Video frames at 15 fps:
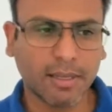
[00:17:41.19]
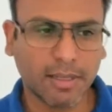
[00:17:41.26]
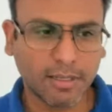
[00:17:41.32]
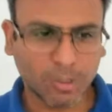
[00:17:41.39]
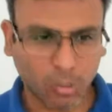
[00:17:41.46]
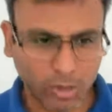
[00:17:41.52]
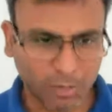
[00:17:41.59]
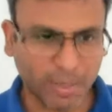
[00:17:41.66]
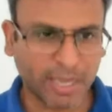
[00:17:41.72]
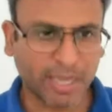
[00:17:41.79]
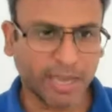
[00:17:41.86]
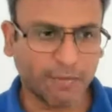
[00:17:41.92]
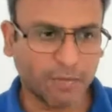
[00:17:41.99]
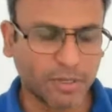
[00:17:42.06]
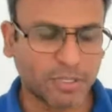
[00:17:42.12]
So we are making
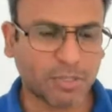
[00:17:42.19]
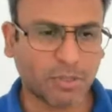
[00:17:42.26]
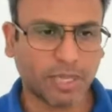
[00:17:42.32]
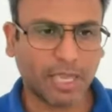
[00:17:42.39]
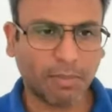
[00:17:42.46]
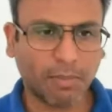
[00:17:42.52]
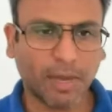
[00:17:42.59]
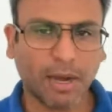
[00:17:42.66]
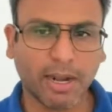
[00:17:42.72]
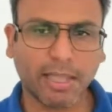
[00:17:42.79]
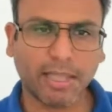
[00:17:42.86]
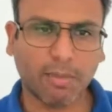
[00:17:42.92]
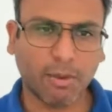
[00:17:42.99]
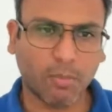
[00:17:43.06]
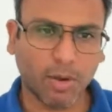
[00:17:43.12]
efforts to keep cutting
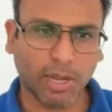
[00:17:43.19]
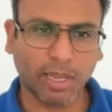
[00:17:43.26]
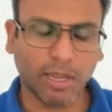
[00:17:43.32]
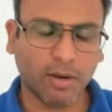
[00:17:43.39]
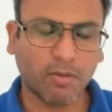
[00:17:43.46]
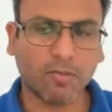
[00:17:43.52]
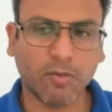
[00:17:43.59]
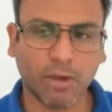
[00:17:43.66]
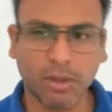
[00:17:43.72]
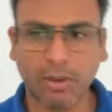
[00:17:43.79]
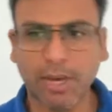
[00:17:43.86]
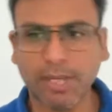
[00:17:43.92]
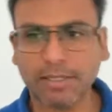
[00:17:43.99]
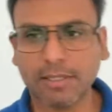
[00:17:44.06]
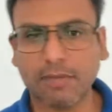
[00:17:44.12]
them and bringing, for you
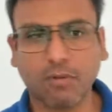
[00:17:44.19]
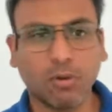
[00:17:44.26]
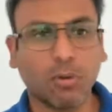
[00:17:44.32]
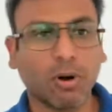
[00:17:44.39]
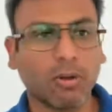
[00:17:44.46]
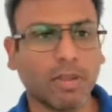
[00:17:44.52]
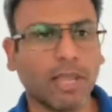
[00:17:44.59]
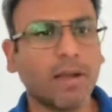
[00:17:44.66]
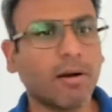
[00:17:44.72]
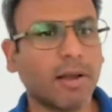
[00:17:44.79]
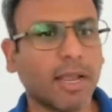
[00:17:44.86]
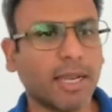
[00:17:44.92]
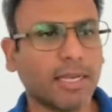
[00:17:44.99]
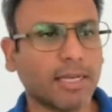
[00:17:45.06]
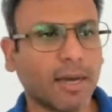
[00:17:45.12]
guys. If you want to hear
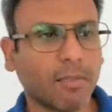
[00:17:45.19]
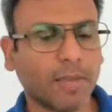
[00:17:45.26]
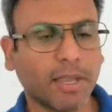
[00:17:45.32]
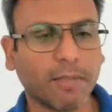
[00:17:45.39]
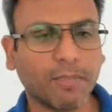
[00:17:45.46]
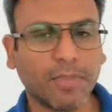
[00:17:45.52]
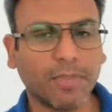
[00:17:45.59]
any topic